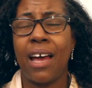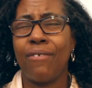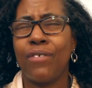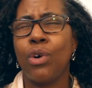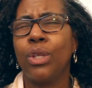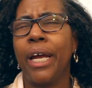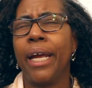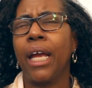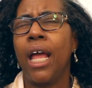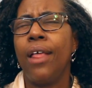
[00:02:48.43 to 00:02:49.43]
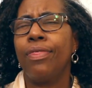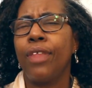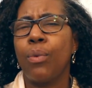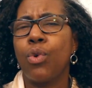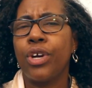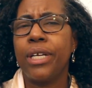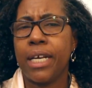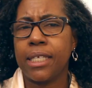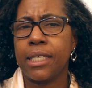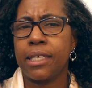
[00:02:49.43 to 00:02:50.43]
I felt like they weren't
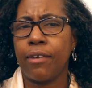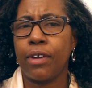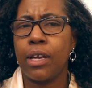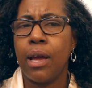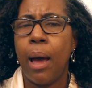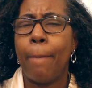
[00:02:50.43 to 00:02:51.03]
necessary.